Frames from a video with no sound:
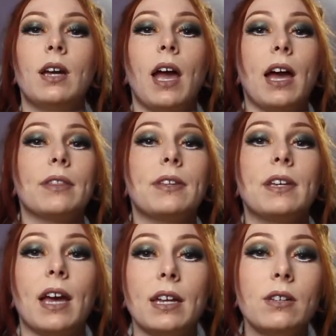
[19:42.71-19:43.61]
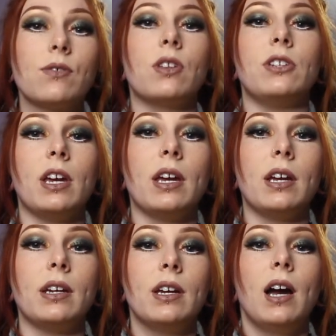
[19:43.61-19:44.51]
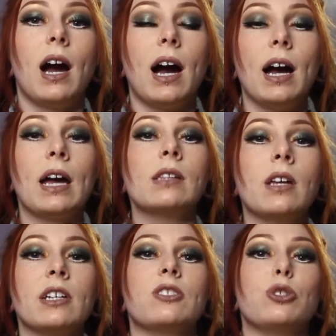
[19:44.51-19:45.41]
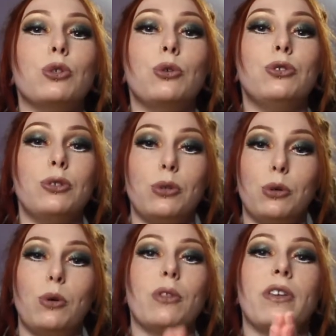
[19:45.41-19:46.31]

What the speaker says: At the end of the day, I like to do